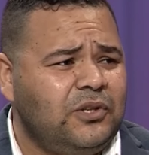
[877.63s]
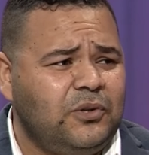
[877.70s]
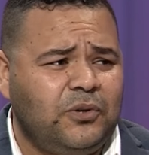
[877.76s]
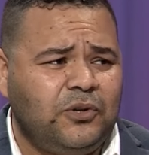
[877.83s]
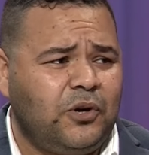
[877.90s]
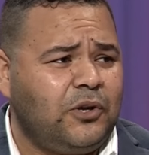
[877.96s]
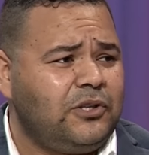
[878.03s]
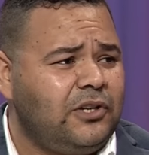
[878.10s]
You're
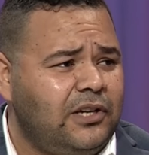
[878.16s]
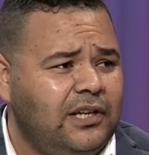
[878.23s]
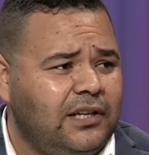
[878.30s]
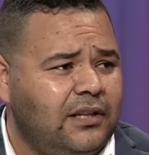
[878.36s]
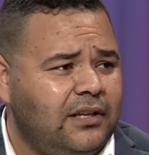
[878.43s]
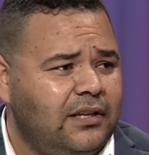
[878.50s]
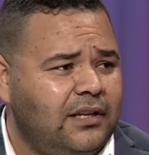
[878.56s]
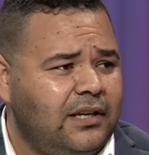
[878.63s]
not real.
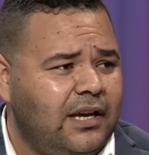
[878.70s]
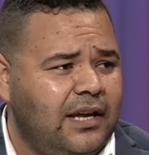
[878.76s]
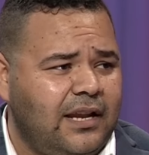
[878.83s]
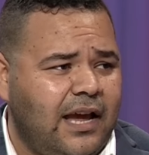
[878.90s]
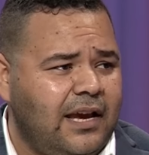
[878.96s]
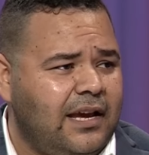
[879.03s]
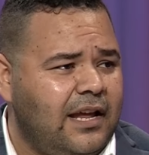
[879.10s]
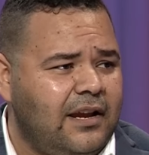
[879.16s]
And
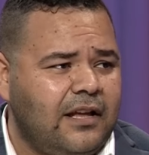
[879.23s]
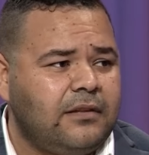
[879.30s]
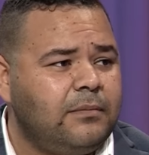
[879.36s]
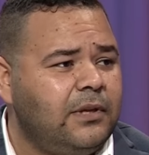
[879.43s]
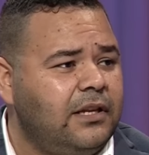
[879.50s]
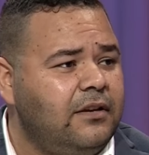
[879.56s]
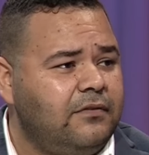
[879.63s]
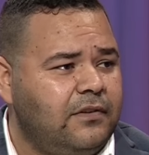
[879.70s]
I cannot
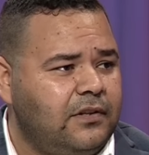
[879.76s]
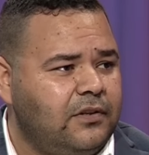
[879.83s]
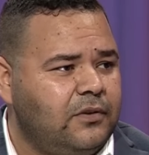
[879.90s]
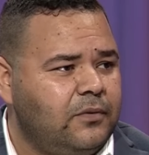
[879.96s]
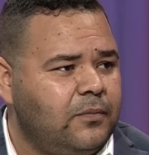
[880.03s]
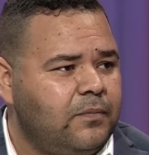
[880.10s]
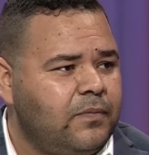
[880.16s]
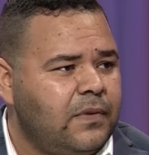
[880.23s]
believe in you.
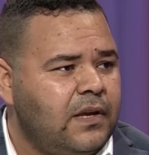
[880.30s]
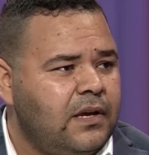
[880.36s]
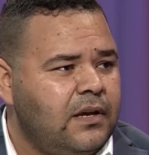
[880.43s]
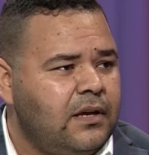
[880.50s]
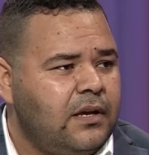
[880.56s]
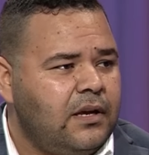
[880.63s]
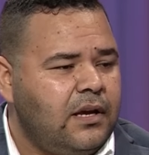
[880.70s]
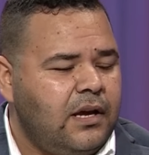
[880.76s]

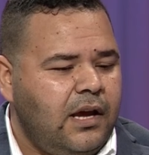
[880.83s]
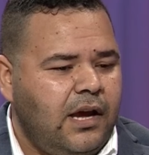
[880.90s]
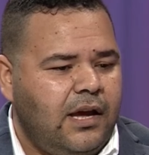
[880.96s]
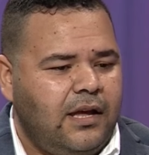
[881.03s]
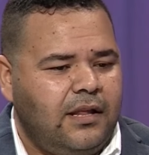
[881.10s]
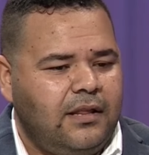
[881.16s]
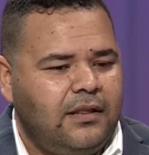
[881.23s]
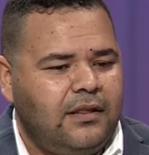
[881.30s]
Mm.
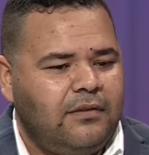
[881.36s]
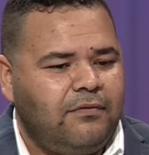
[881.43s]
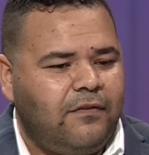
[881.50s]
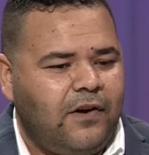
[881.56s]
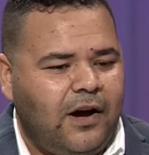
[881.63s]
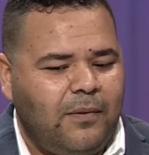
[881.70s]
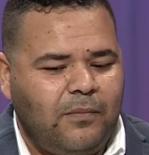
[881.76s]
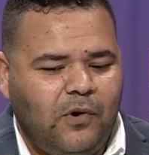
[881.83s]
And
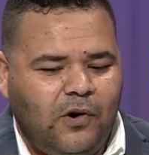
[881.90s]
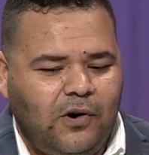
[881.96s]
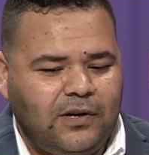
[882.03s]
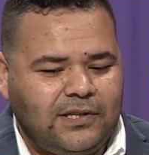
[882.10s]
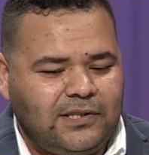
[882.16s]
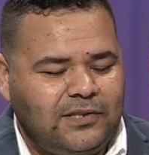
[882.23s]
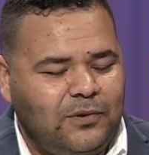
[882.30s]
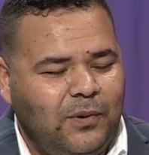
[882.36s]
from
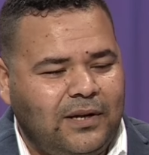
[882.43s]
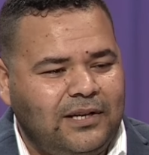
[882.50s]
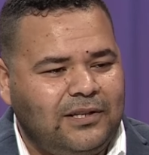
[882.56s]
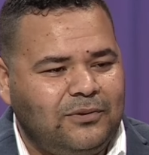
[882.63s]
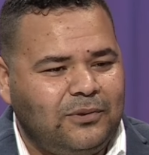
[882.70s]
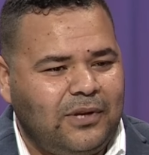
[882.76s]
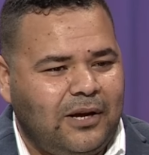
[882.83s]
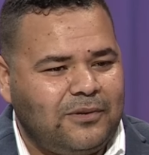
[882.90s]
August twentieth,
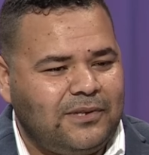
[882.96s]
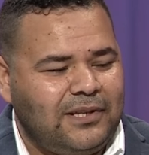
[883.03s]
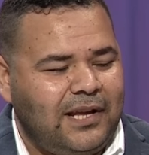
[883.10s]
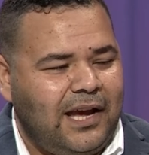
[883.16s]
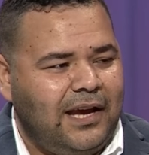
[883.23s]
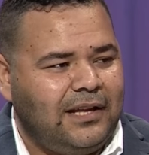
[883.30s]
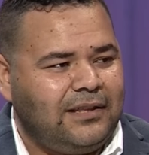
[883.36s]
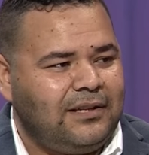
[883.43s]
two thousand
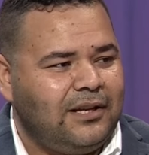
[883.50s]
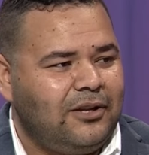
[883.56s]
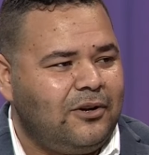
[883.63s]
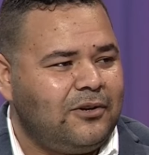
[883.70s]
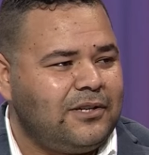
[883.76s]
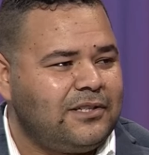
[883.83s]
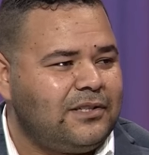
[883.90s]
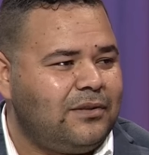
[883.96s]
eight till
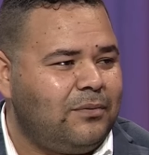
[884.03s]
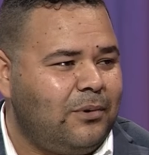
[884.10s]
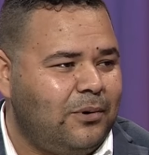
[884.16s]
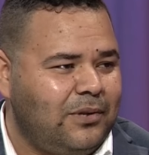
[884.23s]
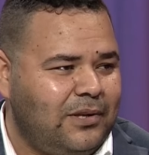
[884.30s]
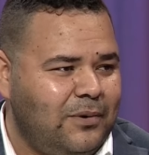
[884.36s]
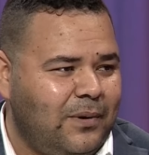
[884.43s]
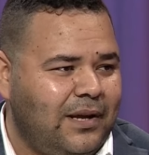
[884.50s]
August
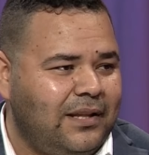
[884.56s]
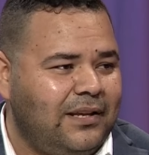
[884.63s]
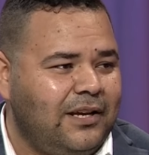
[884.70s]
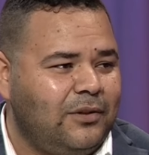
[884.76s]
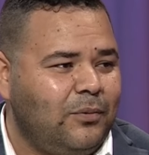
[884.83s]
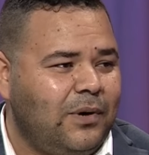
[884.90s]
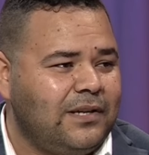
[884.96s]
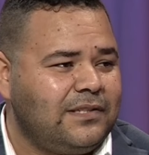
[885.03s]
thirty-first,
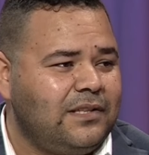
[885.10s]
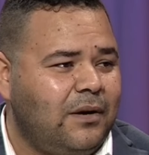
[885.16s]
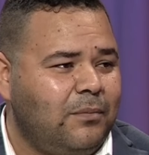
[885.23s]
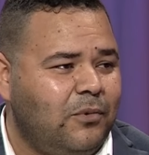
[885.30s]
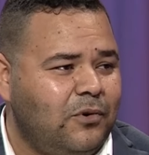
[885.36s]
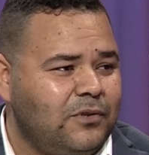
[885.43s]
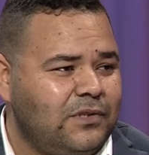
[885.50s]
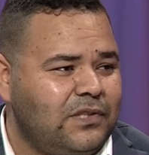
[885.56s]
it was the
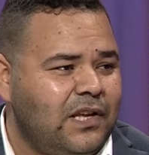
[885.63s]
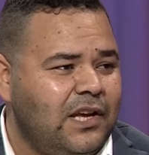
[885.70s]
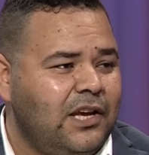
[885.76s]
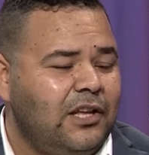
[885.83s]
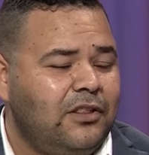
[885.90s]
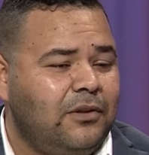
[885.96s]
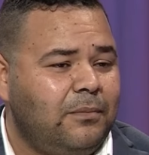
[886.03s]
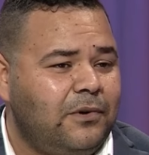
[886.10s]
most
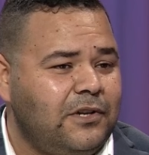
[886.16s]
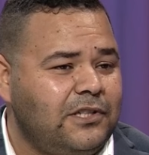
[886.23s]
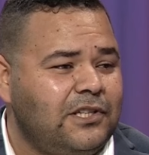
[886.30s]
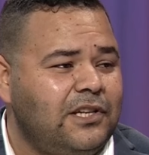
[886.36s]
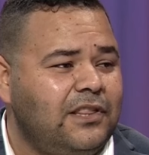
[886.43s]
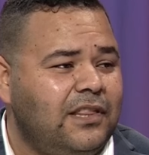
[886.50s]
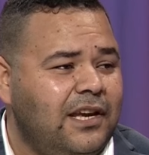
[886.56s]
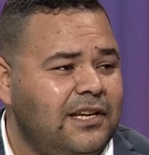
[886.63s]

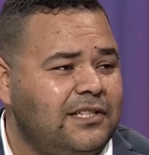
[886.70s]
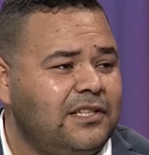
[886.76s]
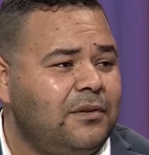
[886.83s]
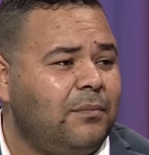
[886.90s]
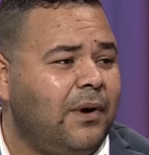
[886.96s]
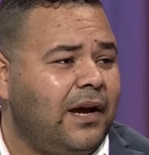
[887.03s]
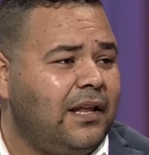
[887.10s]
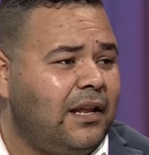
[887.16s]
depression days in
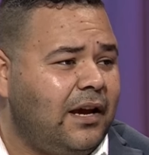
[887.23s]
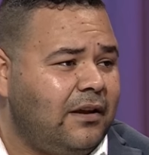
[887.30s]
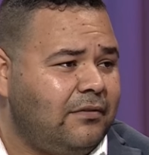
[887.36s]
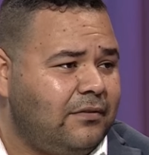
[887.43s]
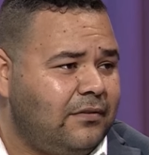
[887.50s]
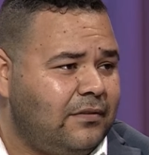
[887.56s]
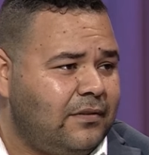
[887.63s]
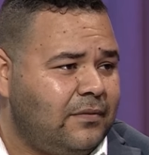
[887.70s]
my
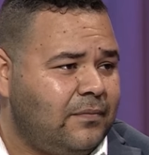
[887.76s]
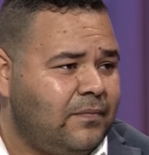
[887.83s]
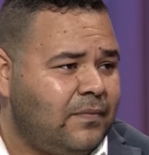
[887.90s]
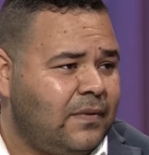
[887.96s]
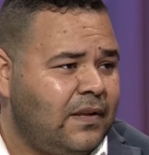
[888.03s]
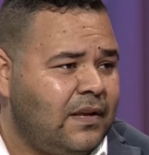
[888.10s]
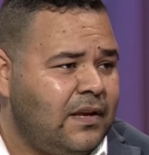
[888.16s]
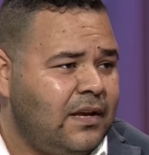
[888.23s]
life.
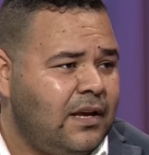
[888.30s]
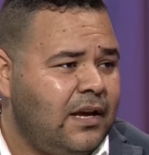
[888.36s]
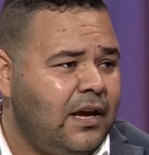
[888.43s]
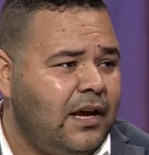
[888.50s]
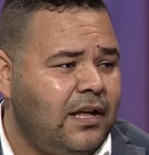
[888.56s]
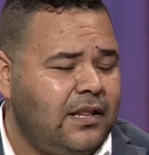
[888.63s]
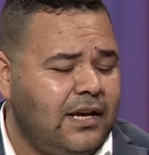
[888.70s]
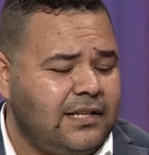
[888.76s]
Mm.
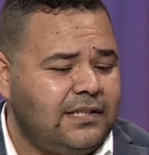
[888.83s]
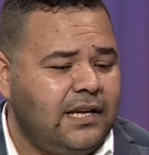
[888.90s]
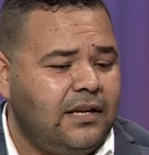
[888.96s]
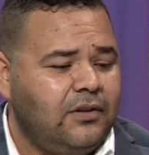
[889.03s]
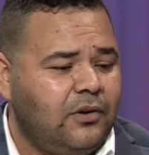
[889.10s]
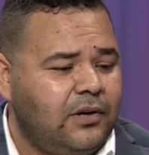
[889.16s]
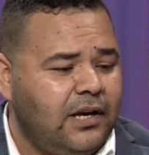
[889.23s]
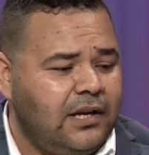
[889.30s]
And I
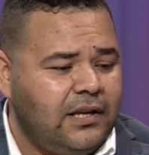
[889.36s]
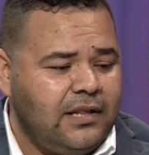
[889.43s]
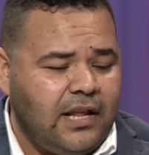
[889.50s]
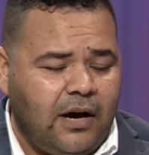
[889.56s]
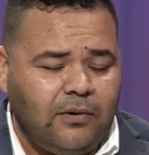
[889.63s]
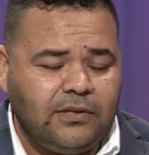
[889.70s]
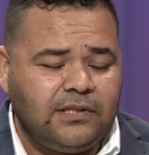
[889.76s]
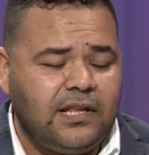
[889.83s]
said, okay,
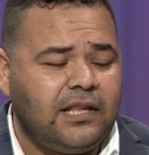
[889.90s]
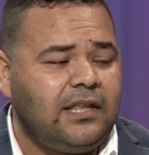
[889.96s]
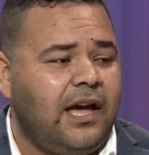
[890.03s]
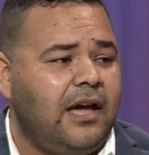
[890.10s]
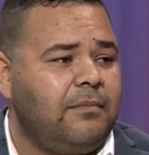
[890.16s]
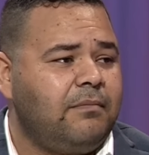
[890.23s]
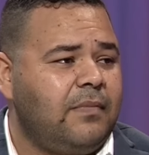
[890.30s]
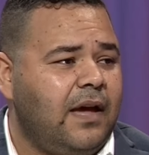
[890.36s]
now is the
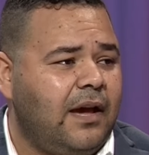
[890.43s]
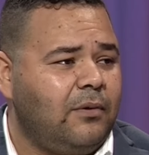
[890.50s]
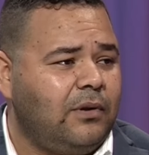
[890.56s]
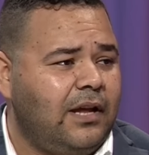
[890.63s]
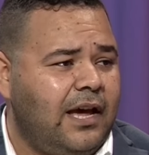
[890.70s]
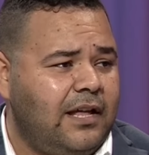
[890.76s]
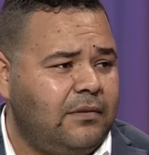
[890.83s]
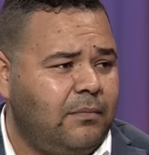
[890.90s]
time. I will
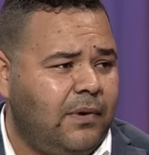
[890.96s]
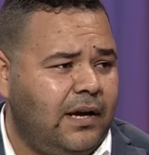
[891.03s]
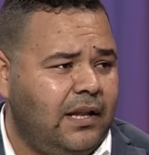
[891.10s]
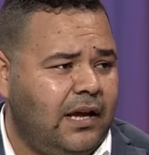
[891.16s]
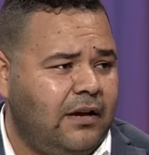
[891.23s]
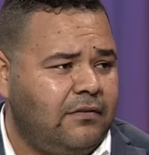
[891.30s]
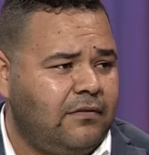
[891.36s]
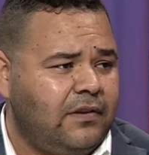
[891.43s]
end my
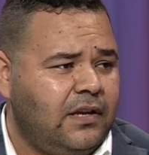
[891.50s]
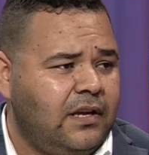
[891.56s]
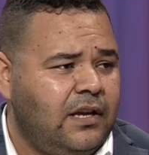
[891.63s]
life.